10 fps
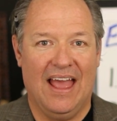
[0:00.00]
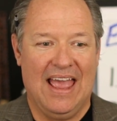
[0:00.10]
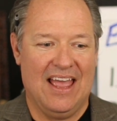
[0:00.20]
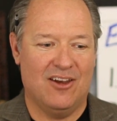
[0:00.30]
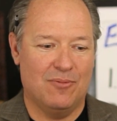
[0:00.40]

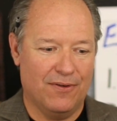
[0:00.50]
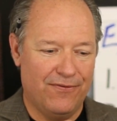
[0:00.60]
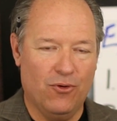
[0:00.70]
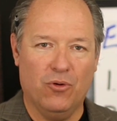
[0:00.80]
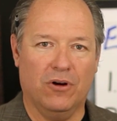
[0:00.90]
and
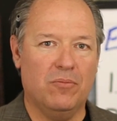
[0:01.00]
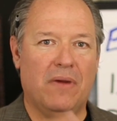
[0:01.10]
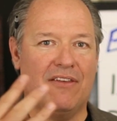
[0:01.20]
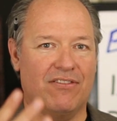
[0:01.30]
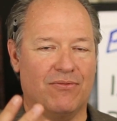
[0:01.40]
before
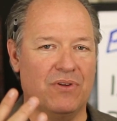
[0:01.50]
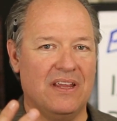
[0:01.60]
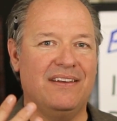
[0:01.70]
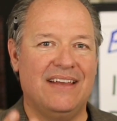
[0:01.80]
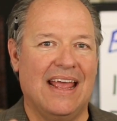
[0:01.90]
my
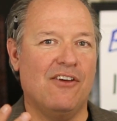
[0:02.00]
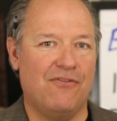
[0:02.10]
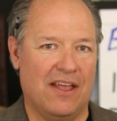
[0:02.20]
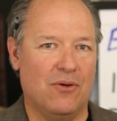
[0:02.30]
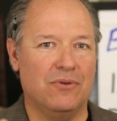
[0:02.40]
three-day
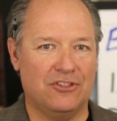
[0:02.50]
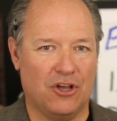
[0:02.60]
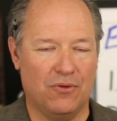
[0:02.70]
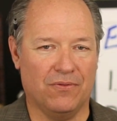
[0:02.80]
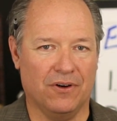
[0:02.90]
event was
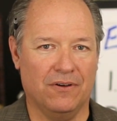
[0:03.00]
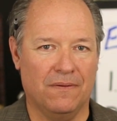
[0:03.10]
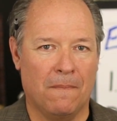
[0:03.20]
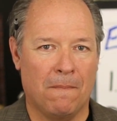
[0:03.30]
over,